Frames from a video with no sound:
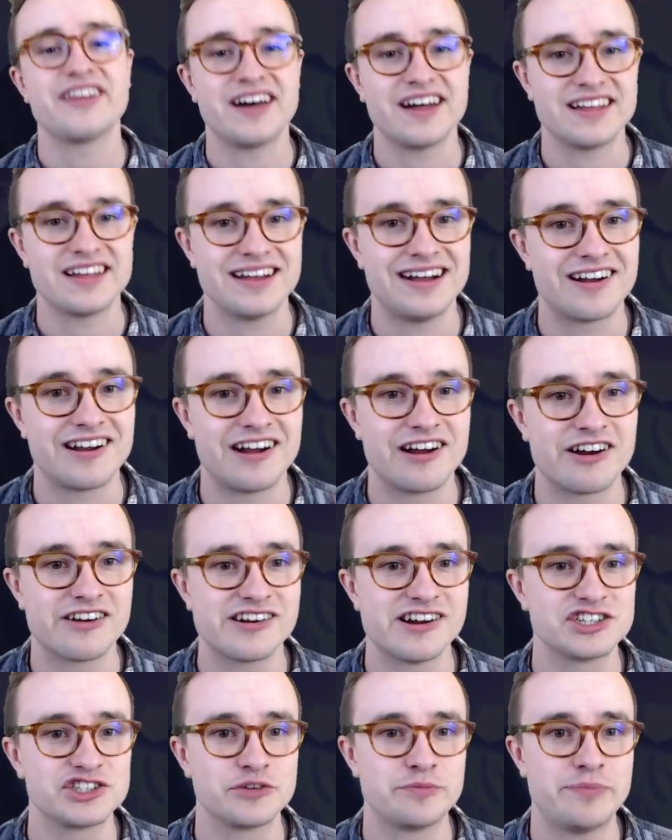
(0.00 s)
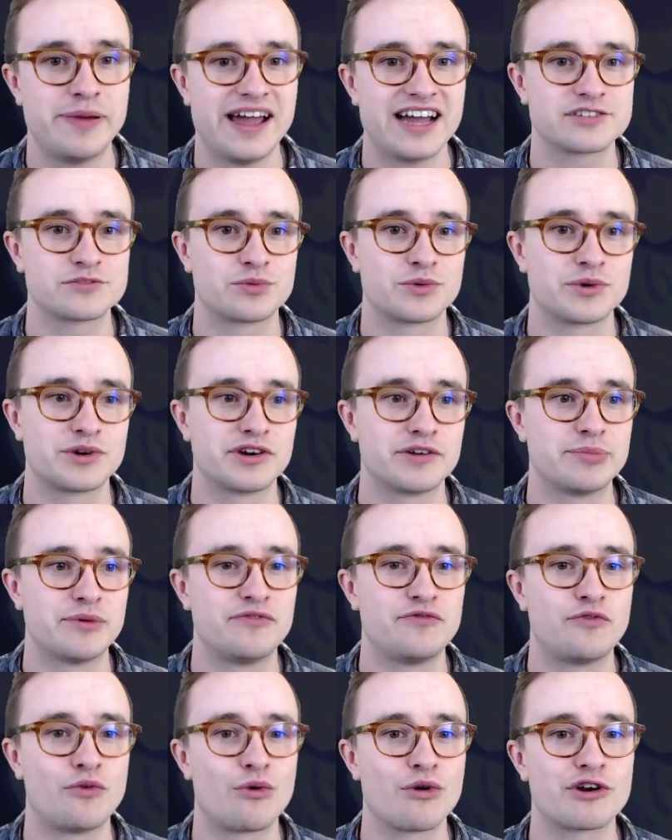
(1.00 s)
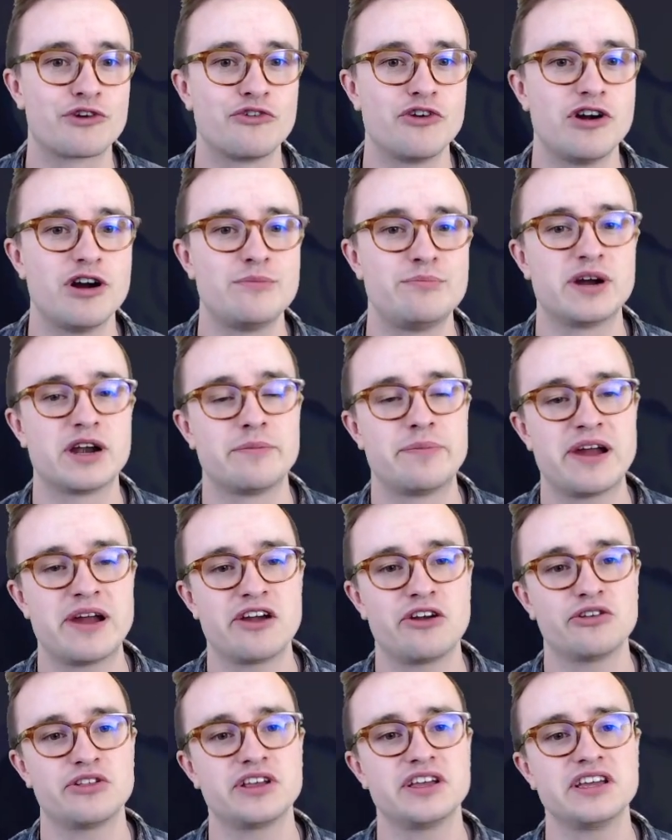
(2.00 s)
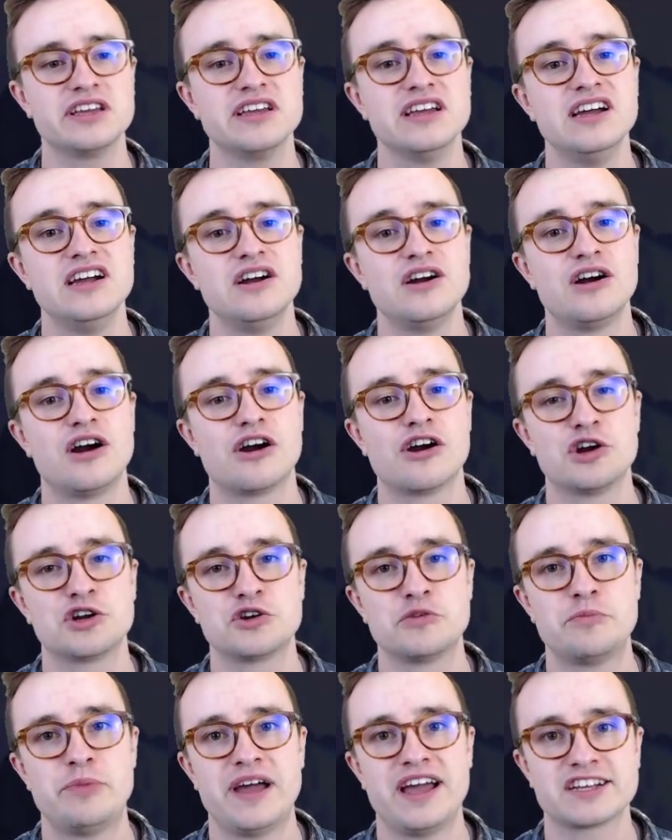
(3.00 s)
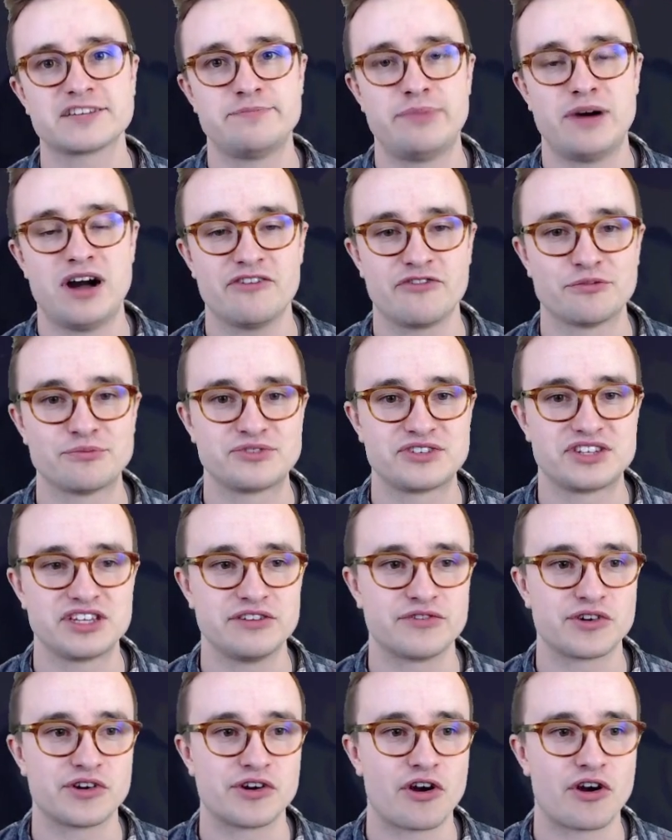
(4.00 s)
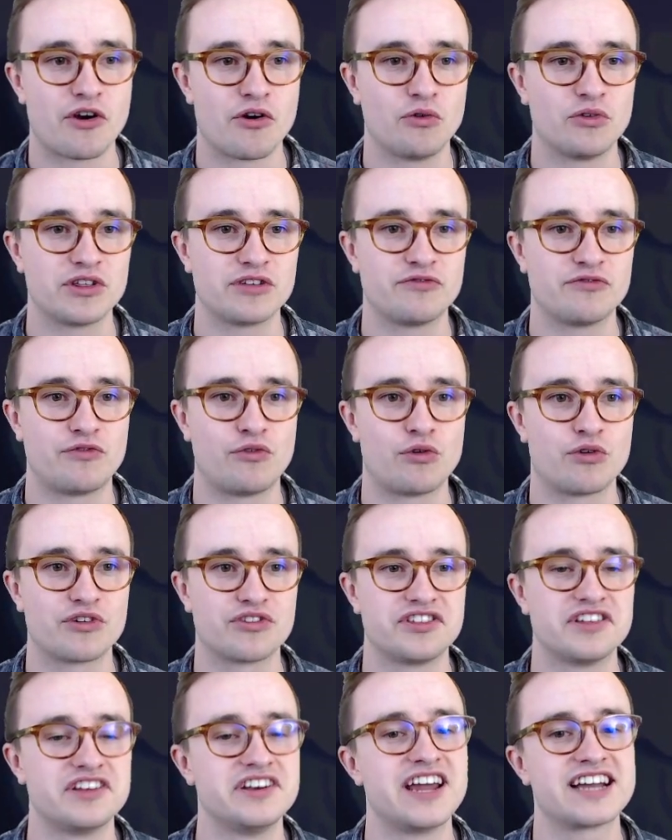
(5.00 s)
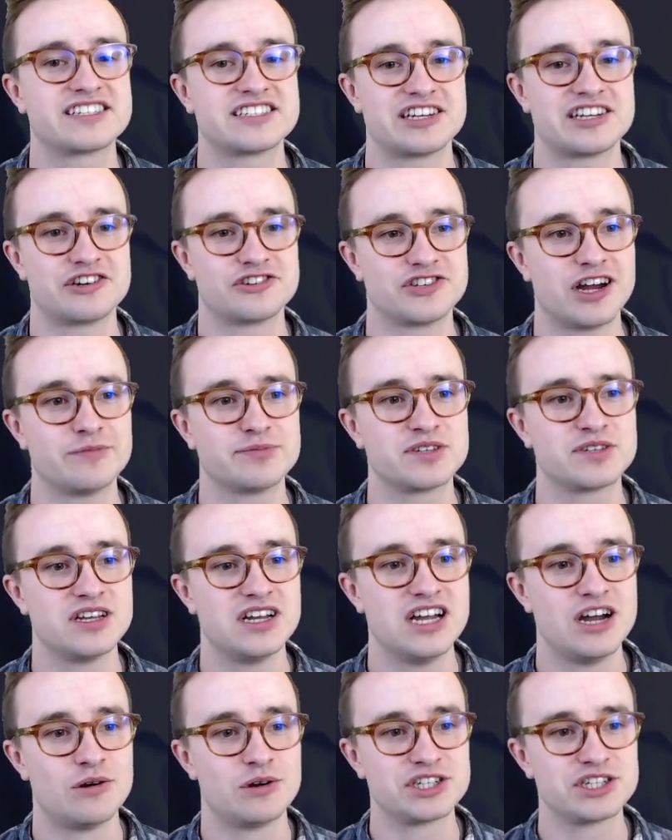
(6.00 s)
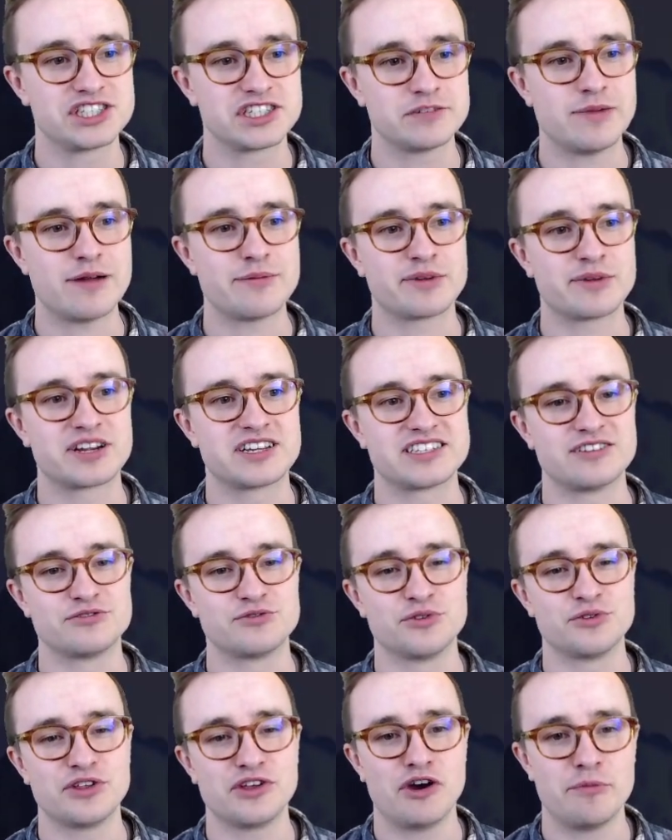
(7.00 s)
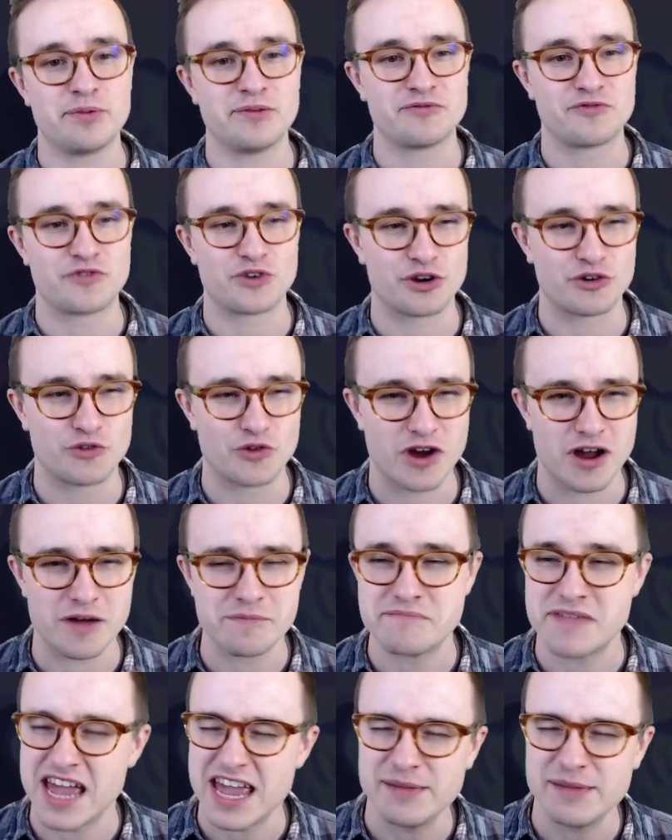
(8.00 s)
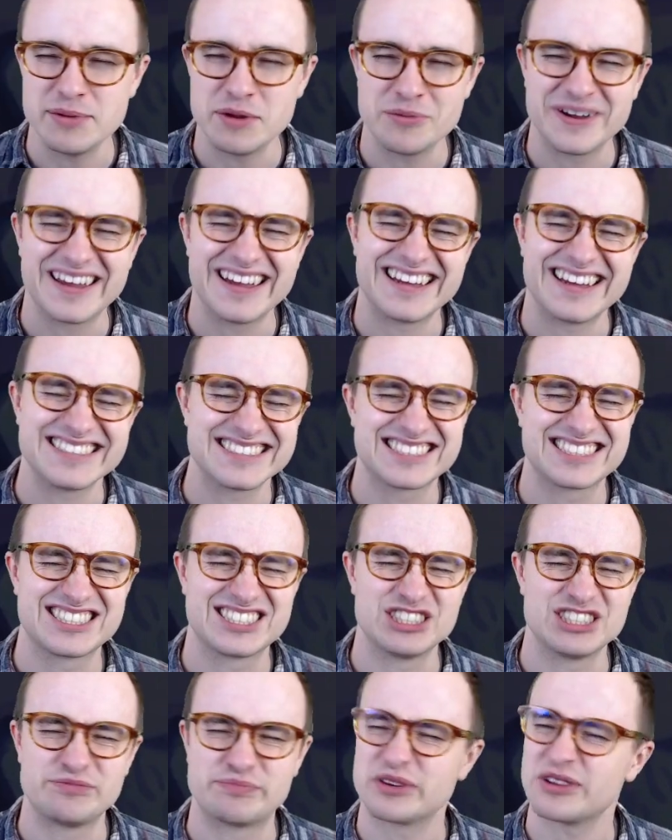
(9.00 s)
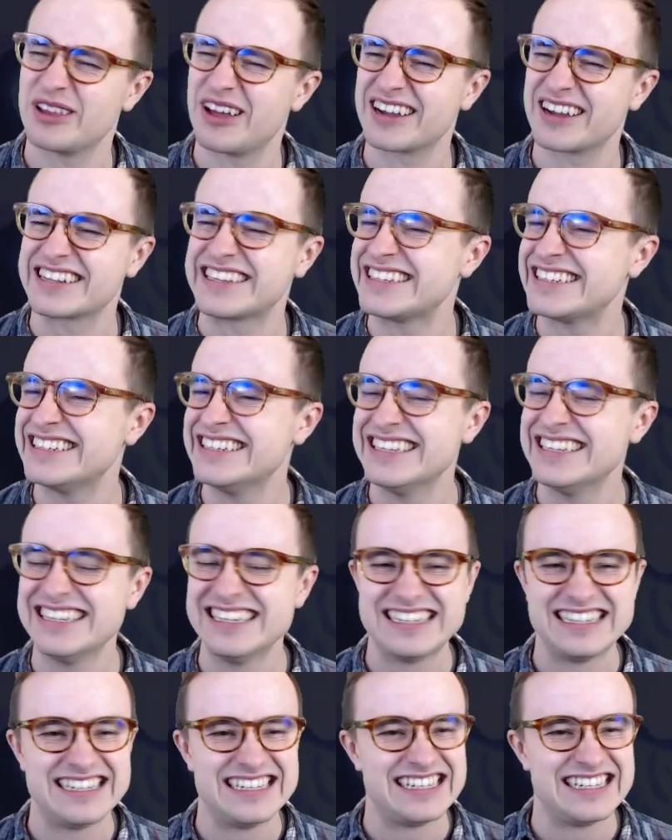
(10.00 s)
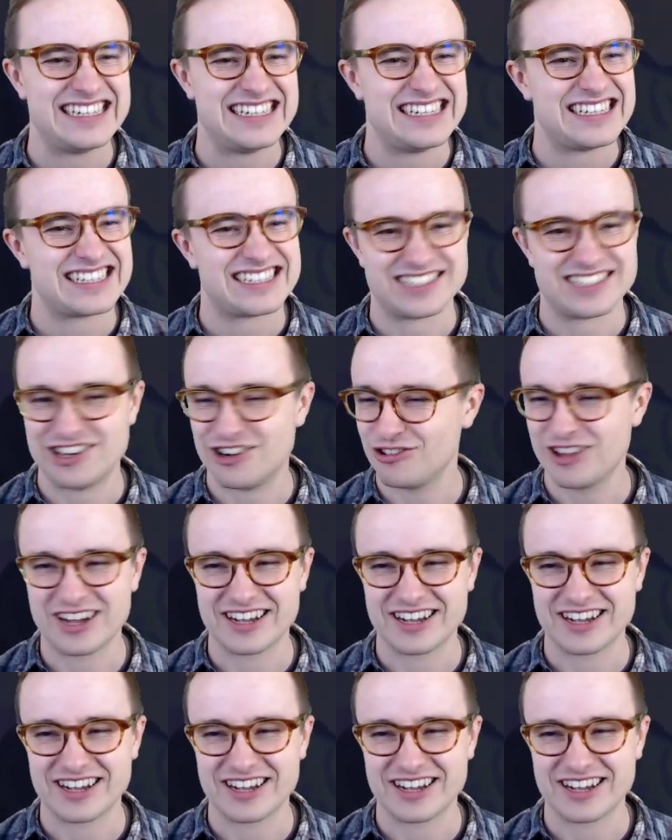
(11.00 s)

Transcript: thought our 100 packs were before Grum, but apparently our 100 packs bought from Steve are only for the next airdrops, which is a bummer because I was really hoping for a Grum. Maybe we get super lucky. No